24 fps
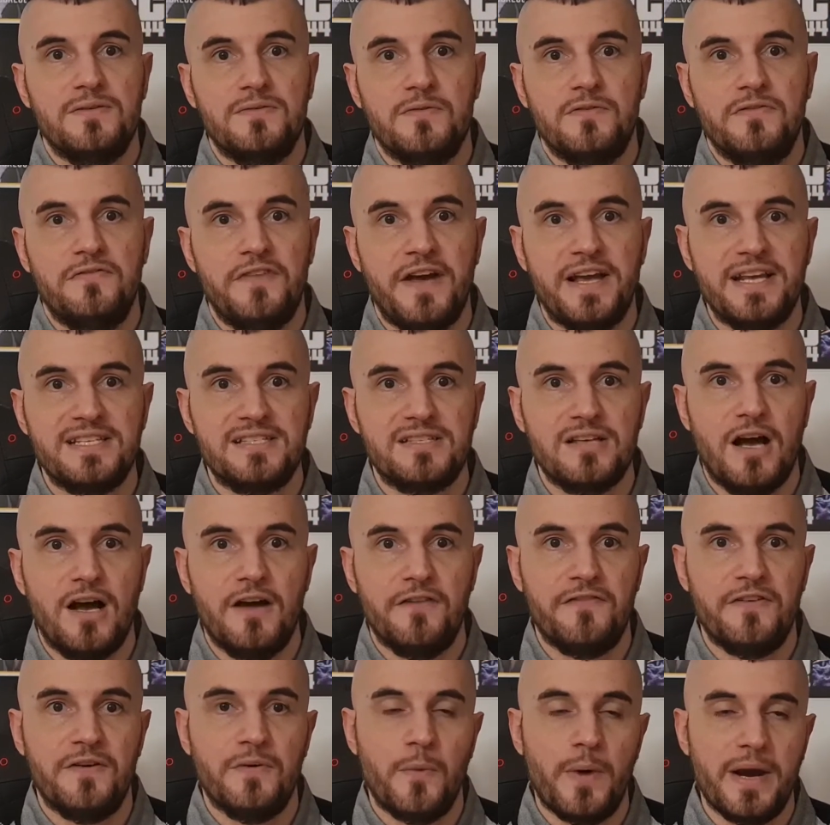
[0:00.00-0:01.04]

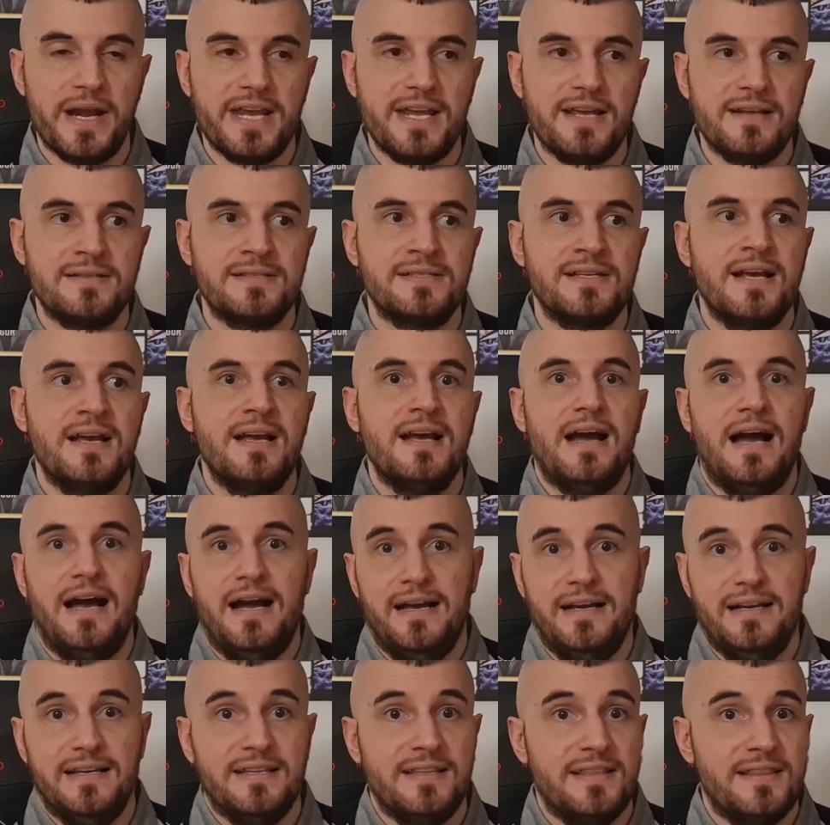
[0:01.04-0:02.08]
face-off and weigh-ins,
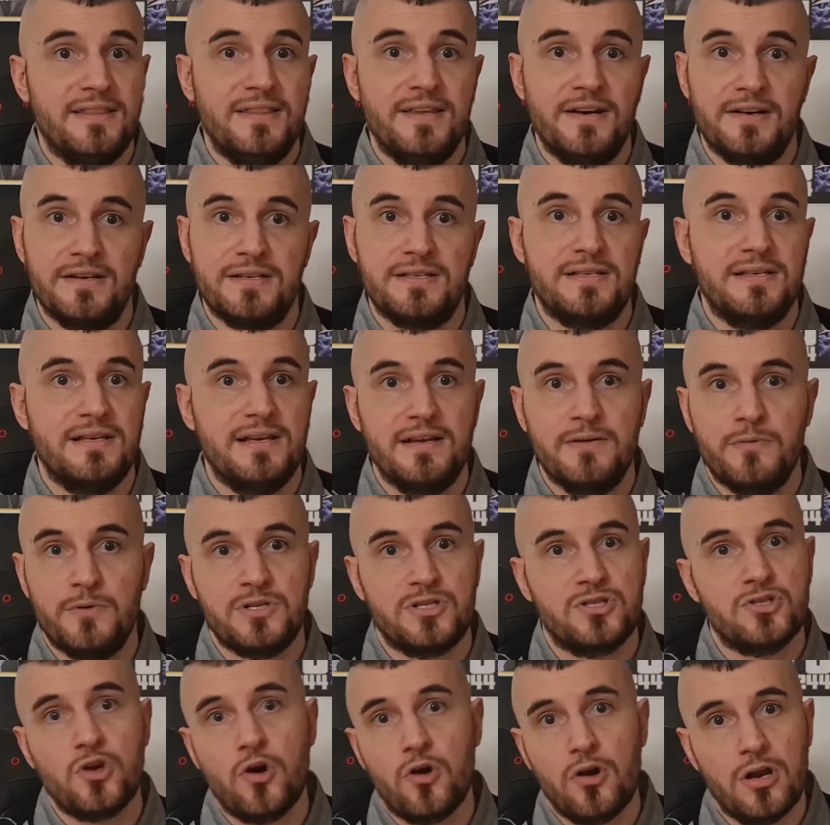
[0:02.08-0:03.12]
it was
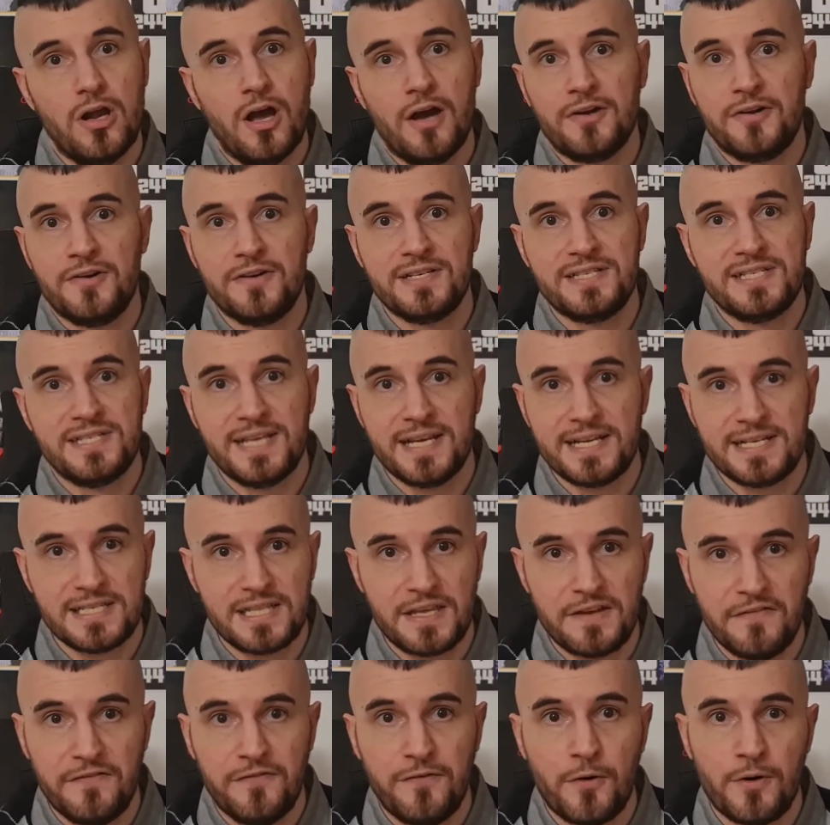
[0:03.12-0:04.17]
no longer
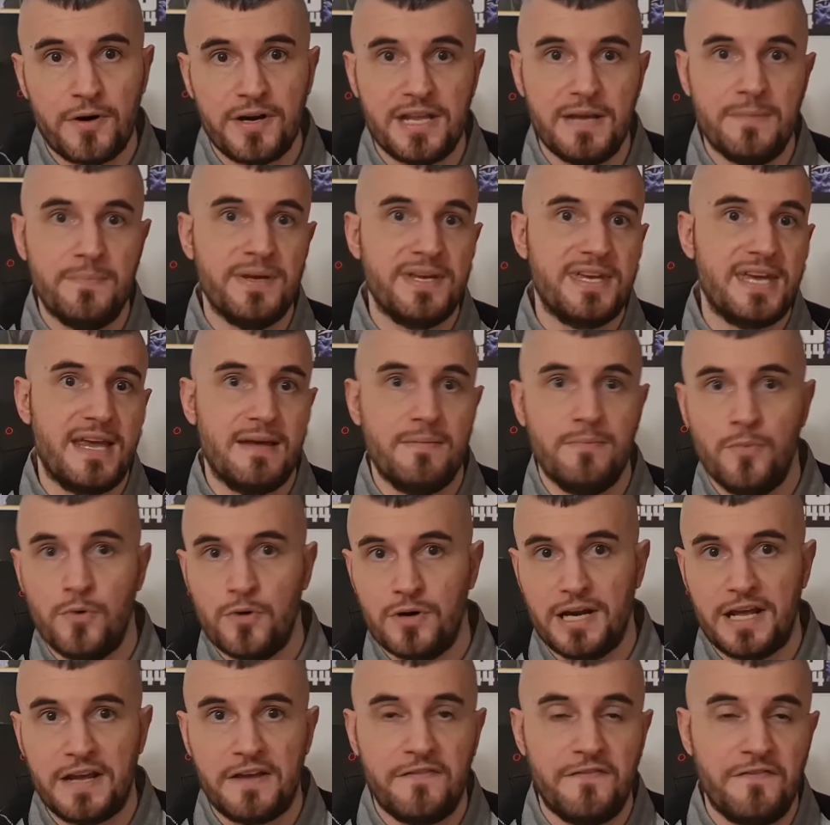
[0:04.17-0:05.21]
60-40. It became
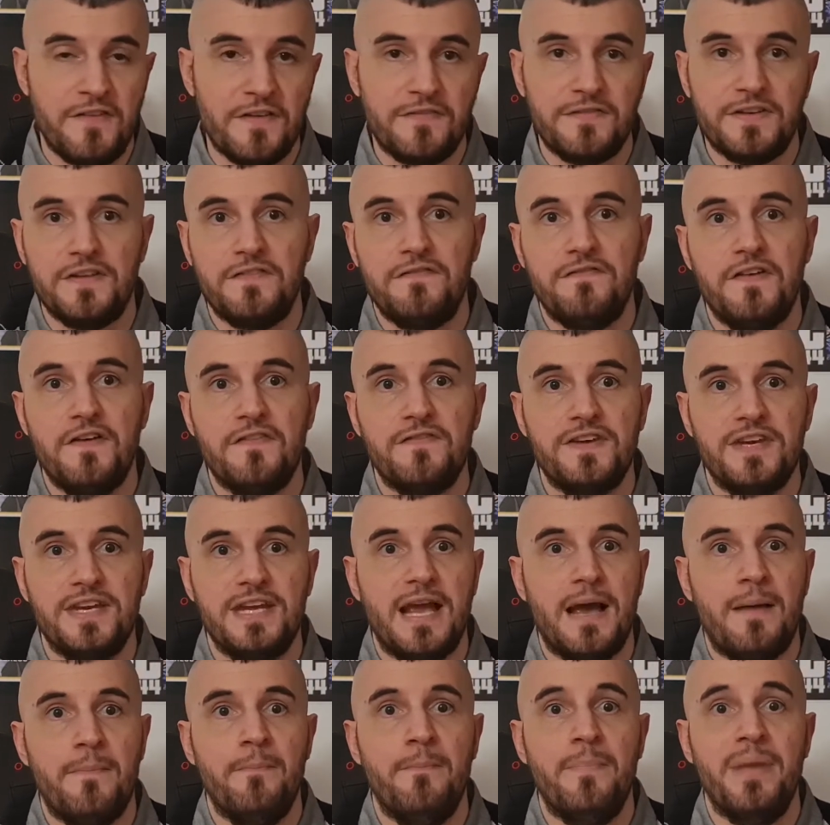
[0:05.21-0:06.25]
more like
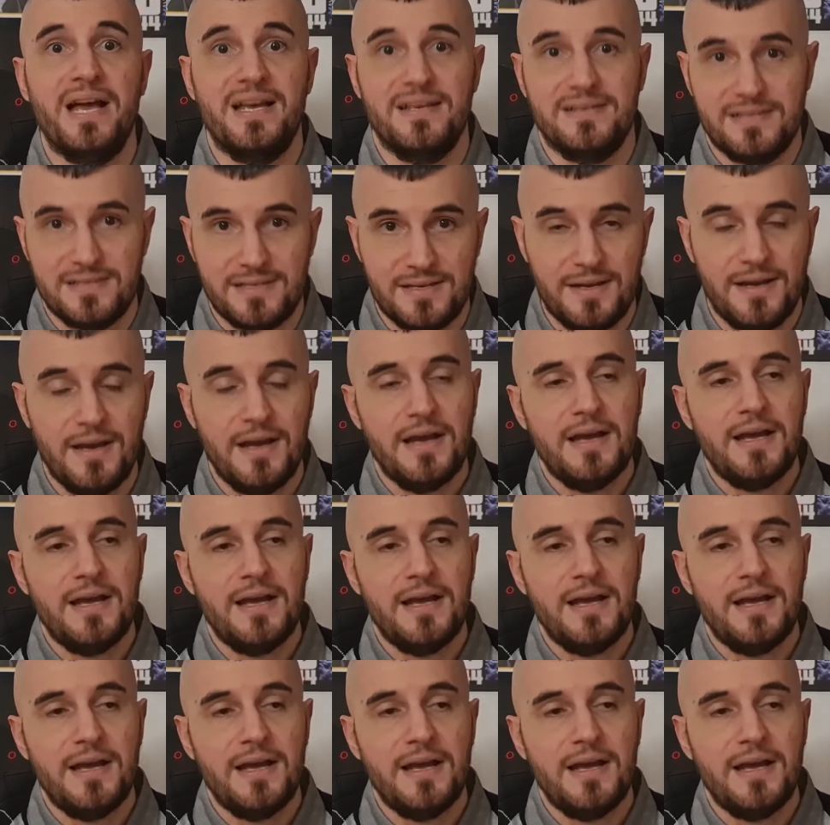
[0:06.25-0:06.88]
50-50 at best.